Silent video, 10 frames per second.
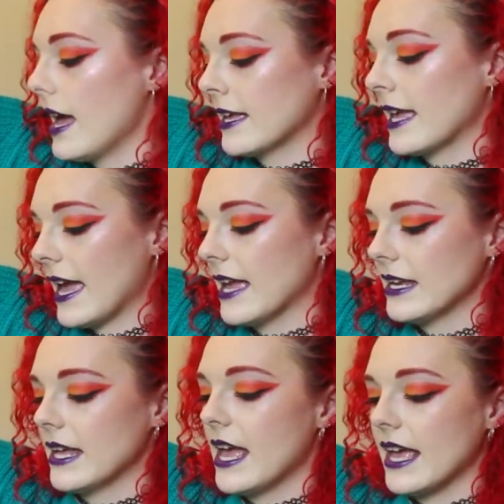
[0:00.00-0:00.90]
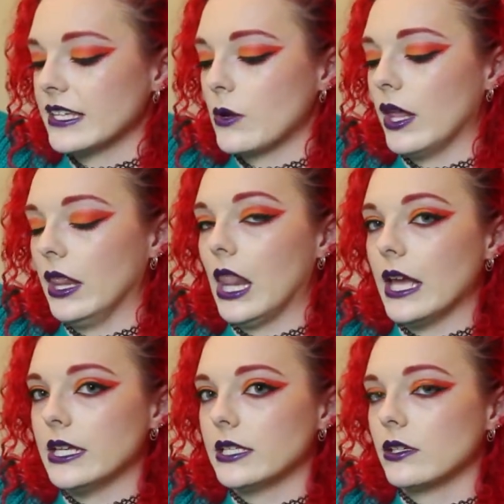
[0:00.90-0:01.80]
Again, it's quite a
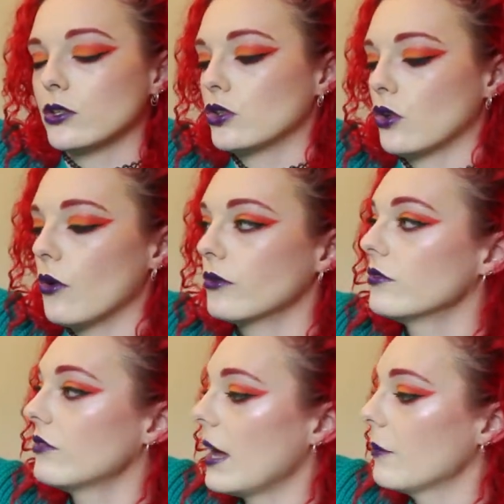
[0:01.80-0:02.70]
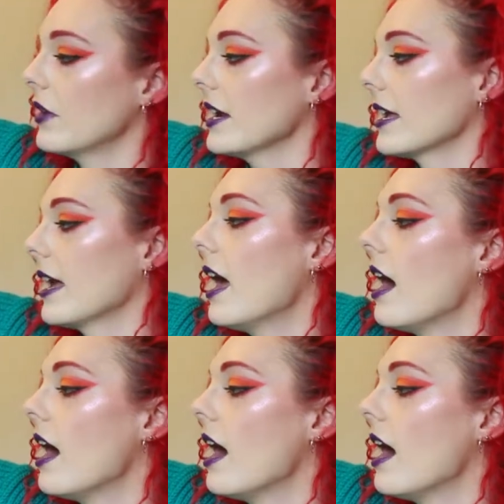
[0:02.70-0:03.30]
light, soft fabric.